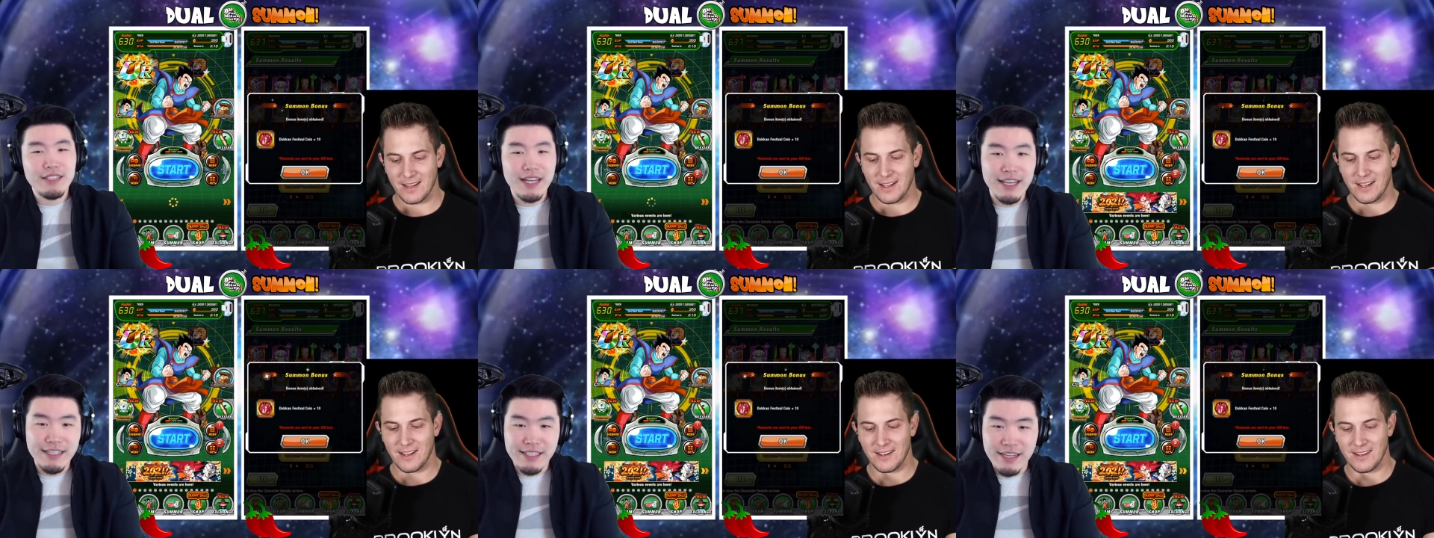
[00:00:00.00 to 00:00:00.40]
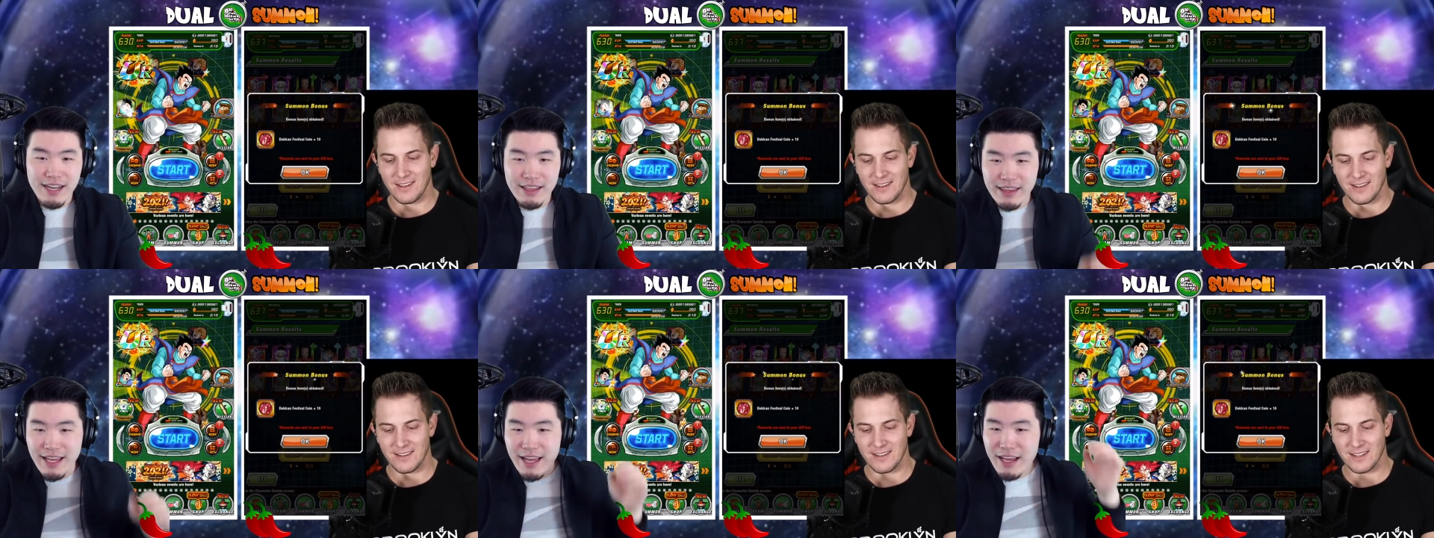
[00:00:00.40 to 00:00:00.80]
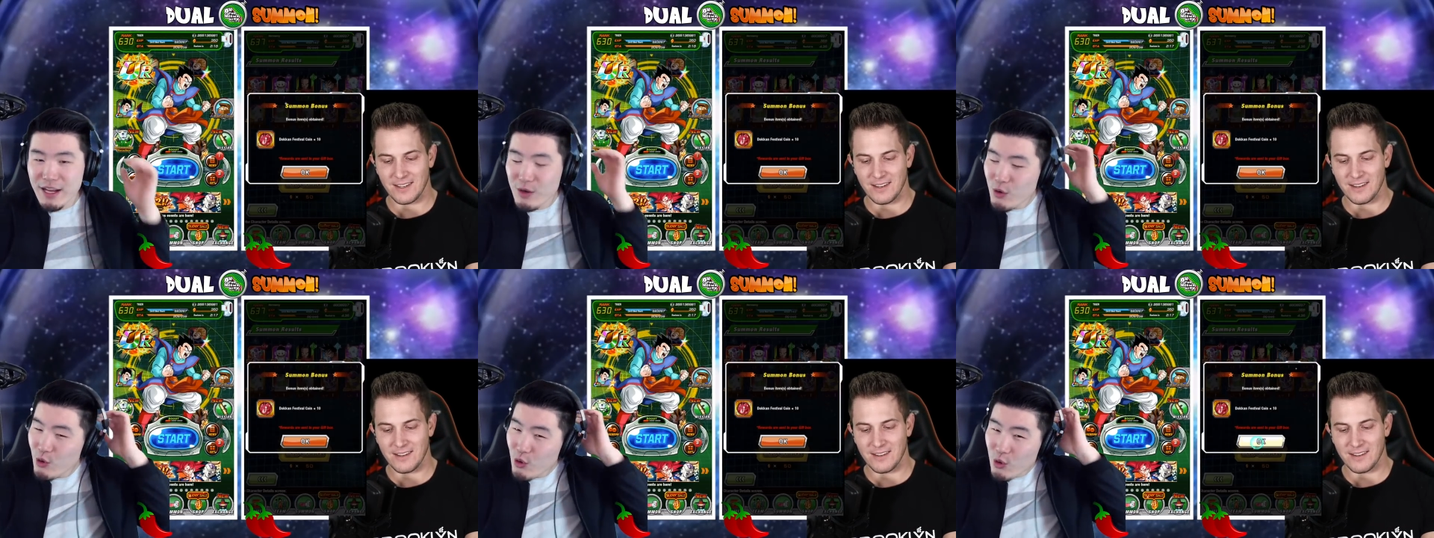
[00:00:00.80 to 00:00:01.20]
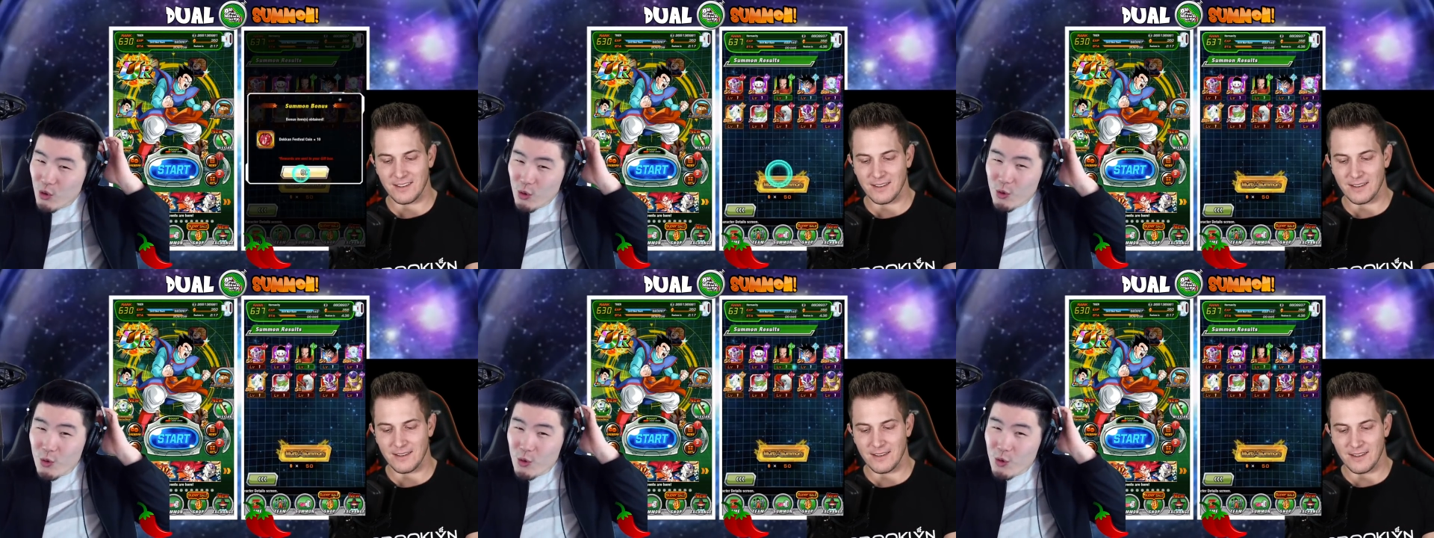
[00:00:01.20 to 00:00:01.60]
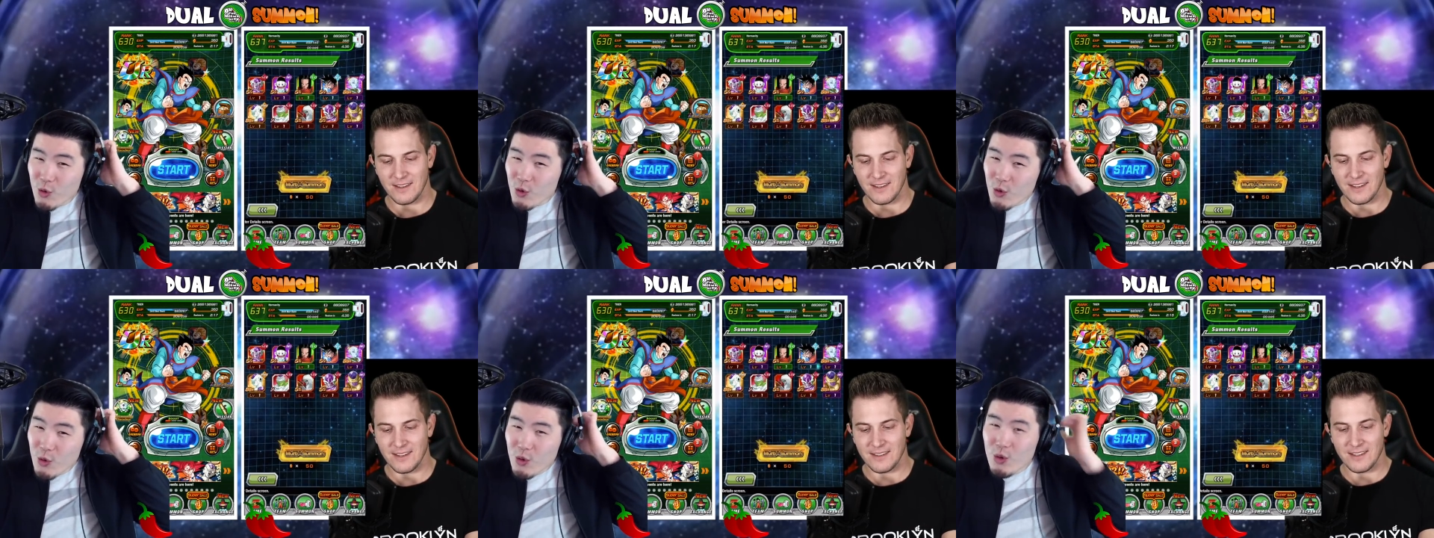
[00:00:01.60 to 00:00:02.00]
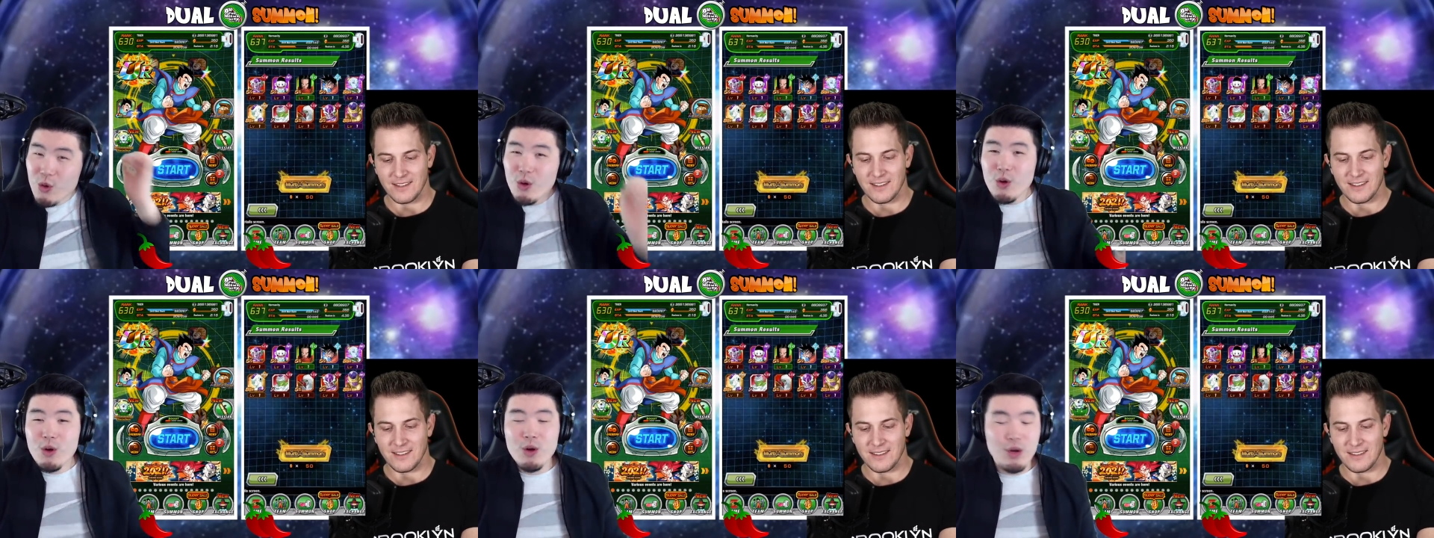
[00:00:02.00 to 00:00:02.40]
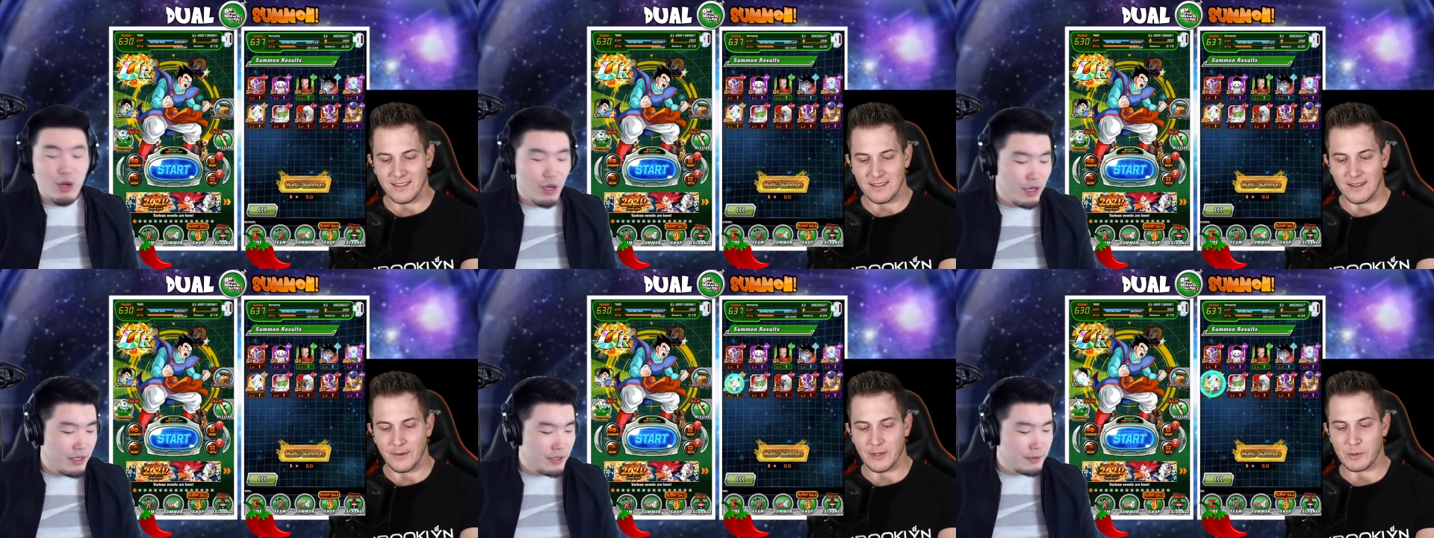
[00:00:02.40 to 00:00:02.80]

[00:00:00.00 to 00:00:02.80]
Speaker 1: At least I got that. Whew. It